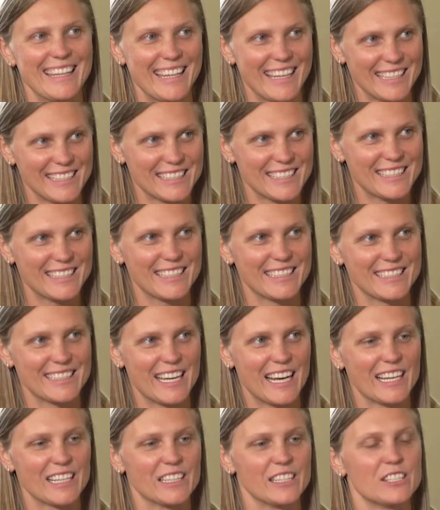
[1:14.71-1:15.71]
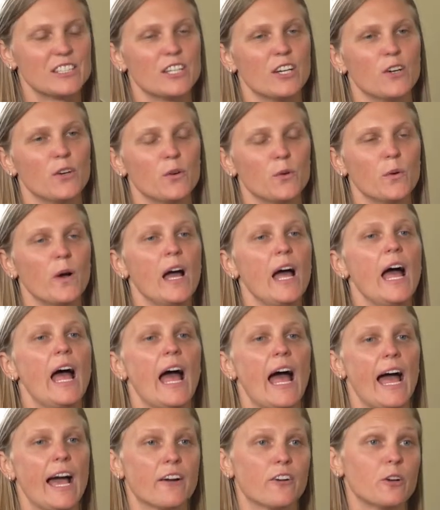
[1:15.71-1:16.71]
Yes, exactly. So
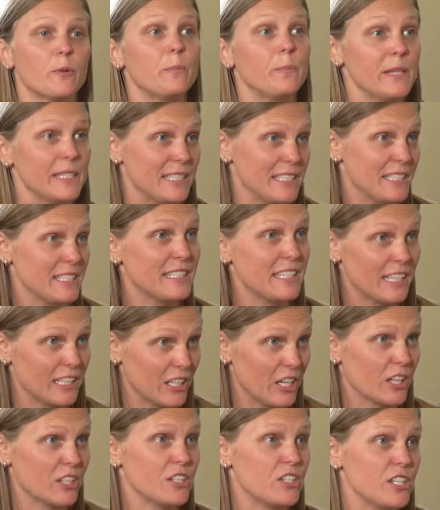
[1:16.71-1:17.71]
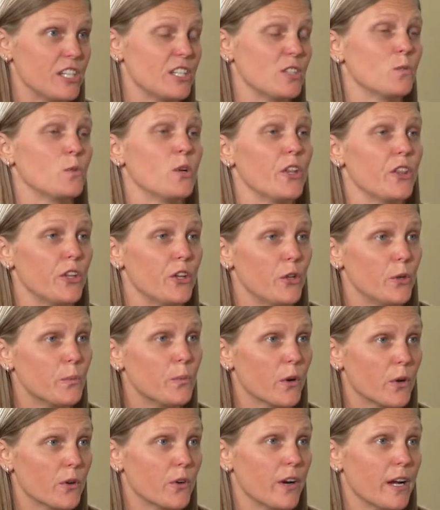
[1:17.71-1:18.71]
agribusiness technology is one of the new
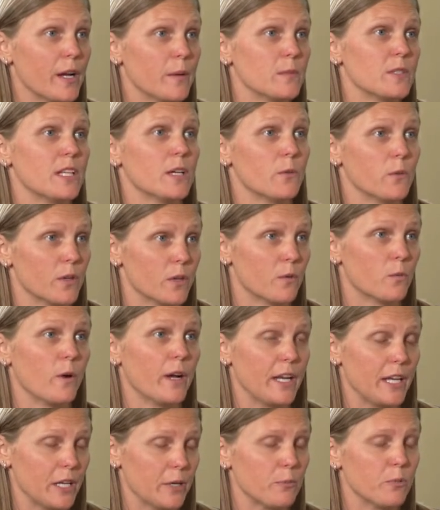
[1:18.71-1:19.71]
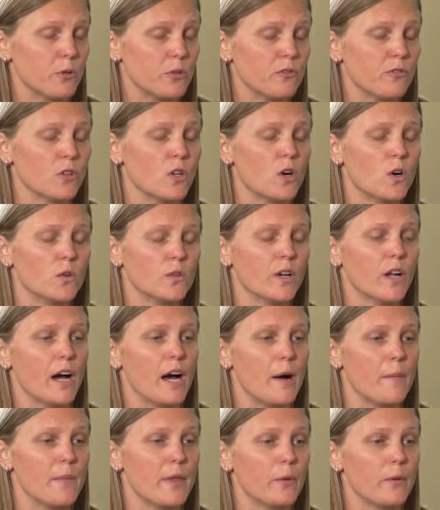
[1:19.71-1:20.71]
programs that we're awaiting approval on
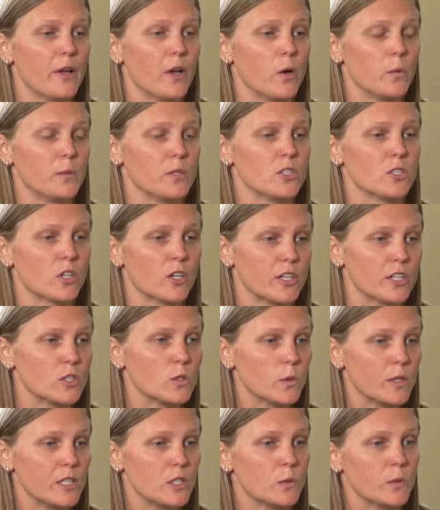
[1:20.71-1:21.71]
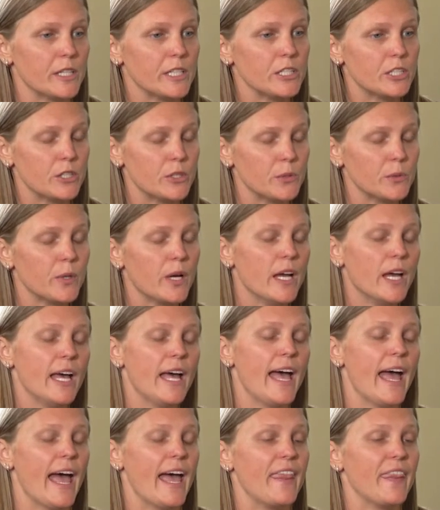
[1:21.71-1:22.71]
that we hope to start in 2022.
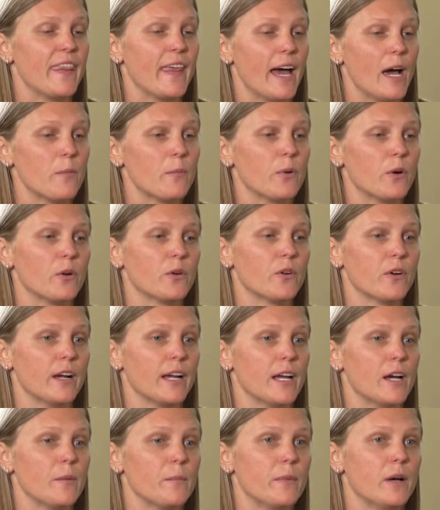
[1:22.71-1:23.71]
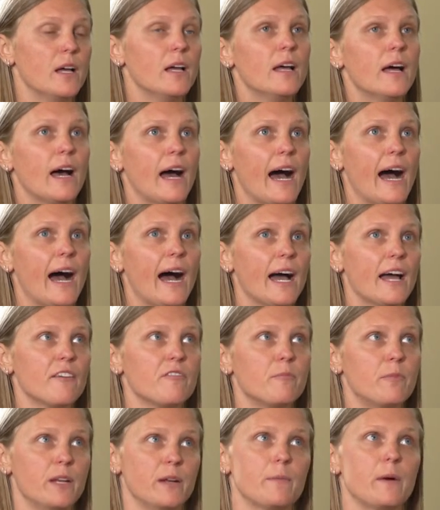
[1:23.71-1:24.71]
And that program,
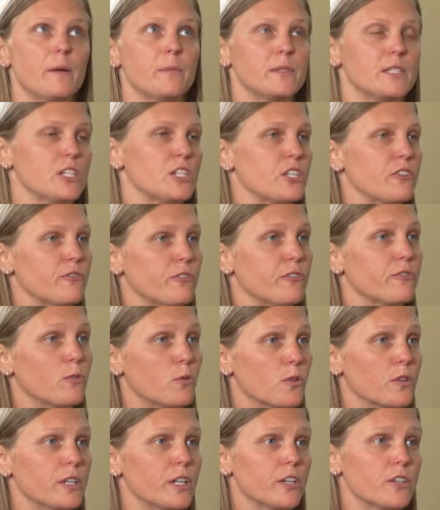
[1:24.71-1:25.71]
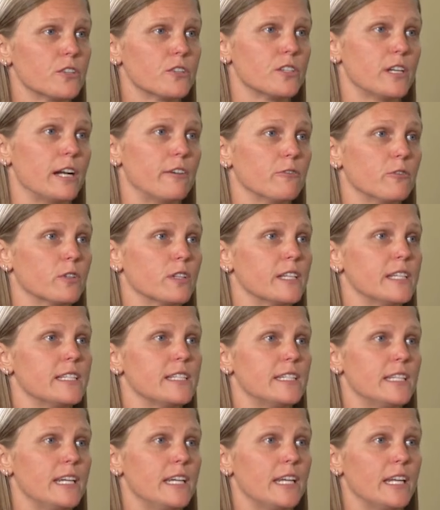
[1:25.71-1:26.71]
I've been in my position for 4 years, and I've really
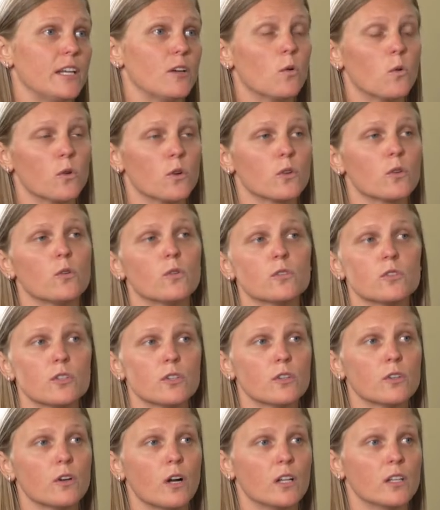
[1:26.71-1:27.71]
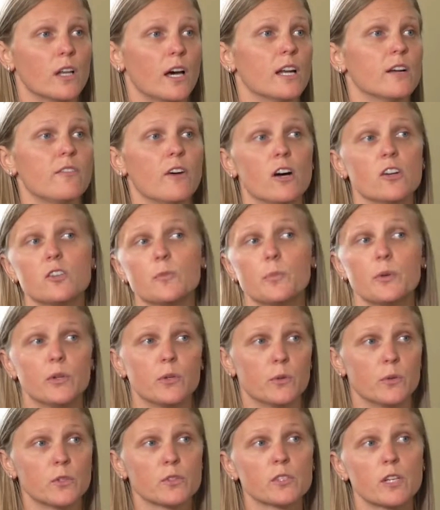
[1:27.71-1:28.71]
seen in horticulture a lot of
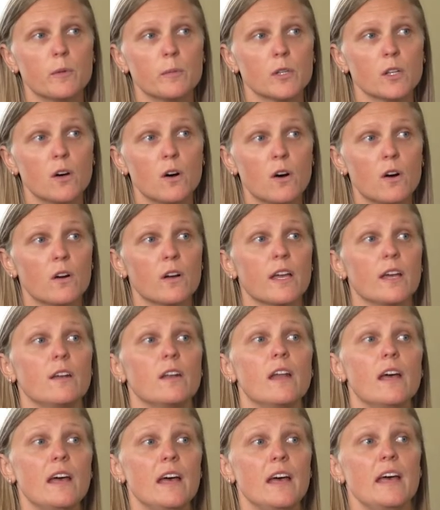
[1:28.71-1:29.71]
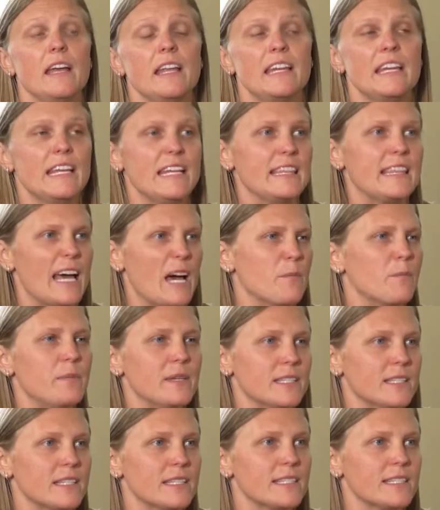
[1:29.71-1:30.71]
entrepreneurs come along and need that
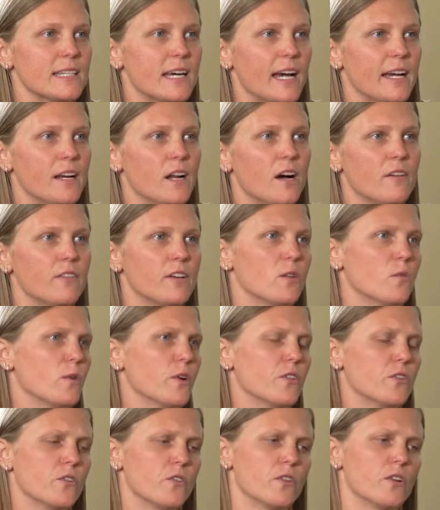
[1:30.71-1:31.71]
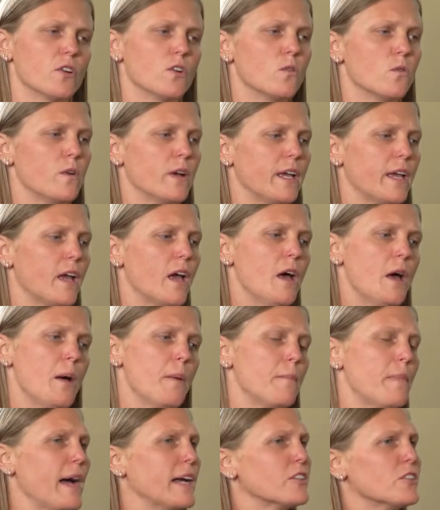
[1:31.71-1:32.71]
business side of it, whether they're going
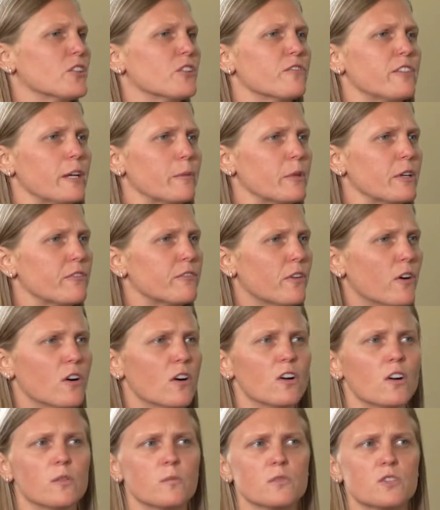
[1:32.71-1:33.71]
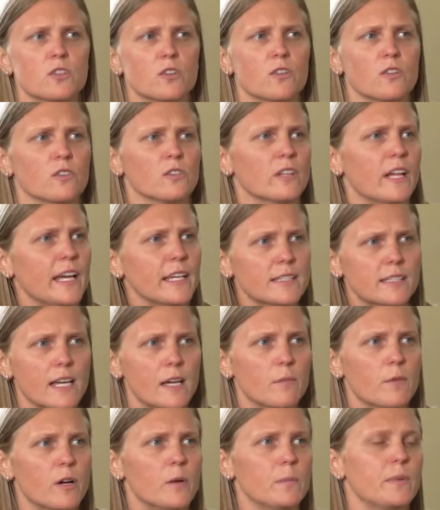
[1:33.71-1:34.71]
back to their family farms or
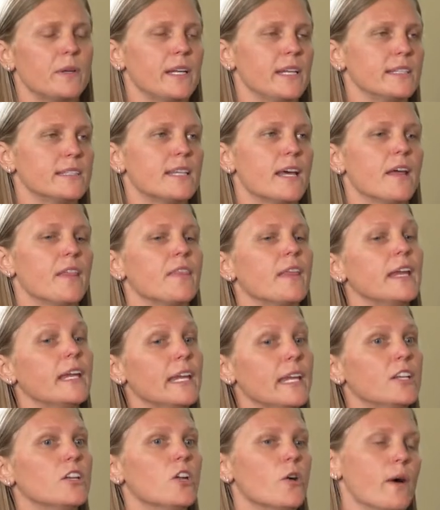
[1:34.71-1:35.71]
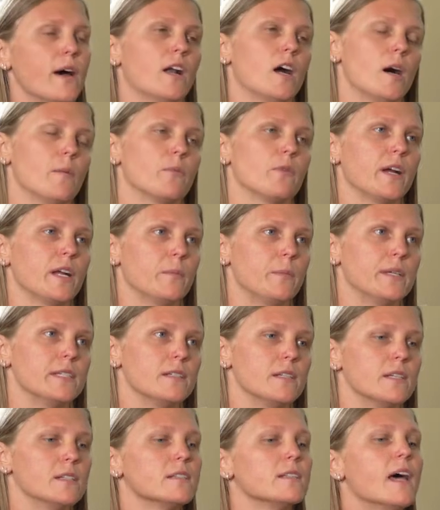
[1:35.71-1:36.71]
landscape companies. They need to know how to operate a
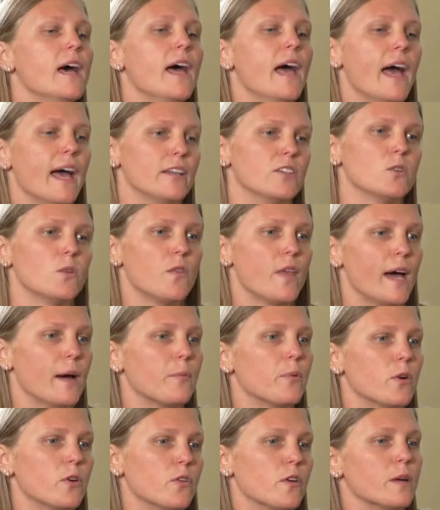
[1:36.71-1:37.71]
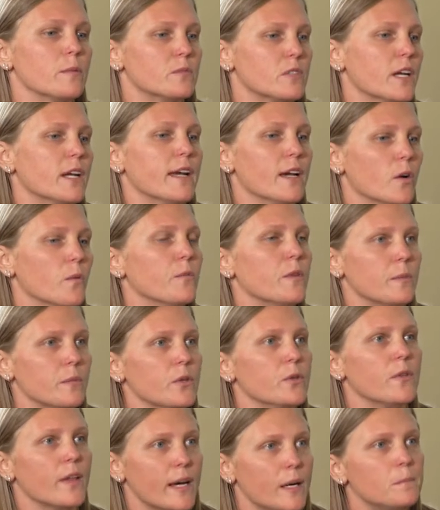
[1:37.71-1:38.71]
business. And so that program is going to help them
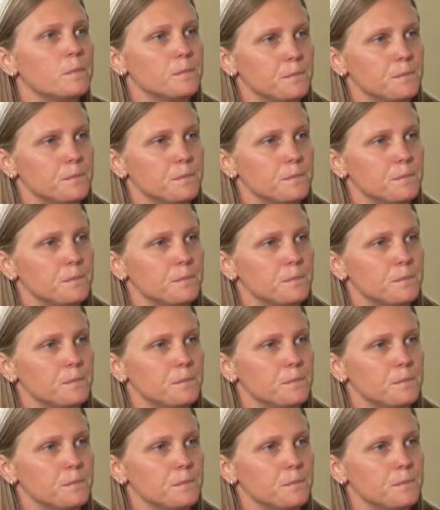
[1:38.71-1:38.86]
do that.